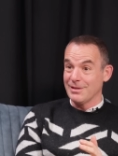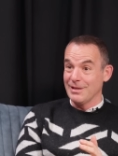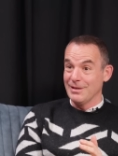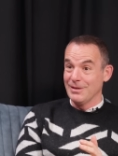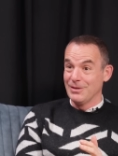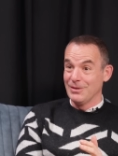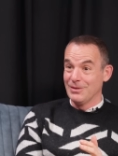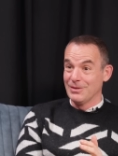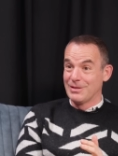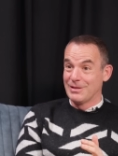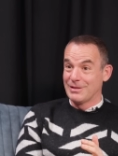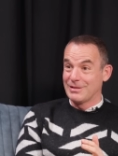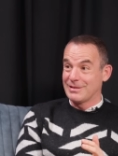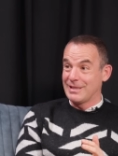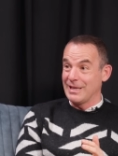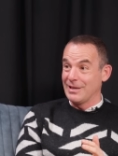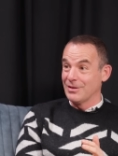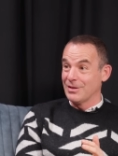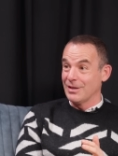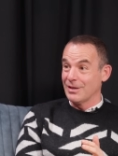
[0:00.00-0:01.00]
single
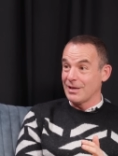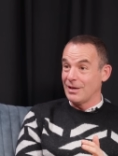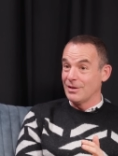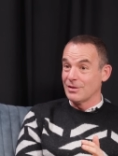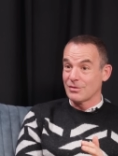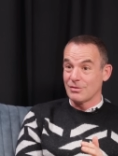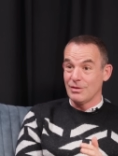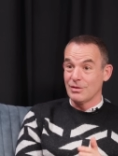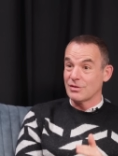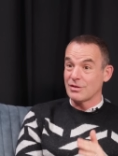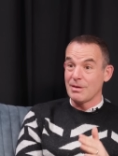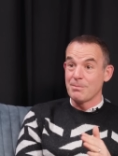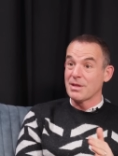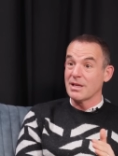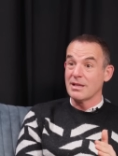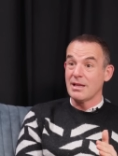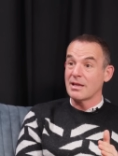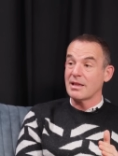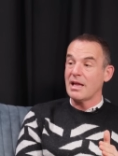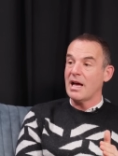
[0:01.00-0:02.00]
deal that goes through,
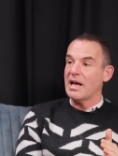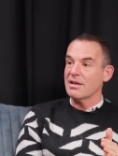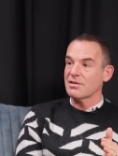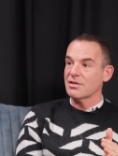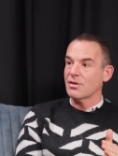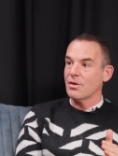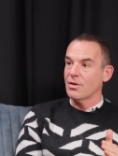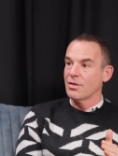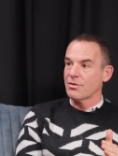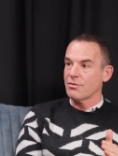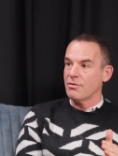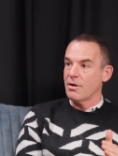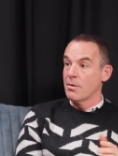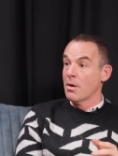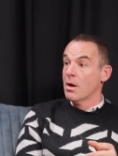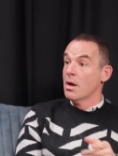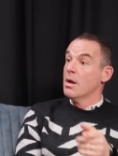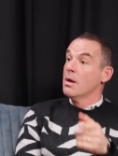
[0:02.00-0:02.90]
something like that hasn't gone through.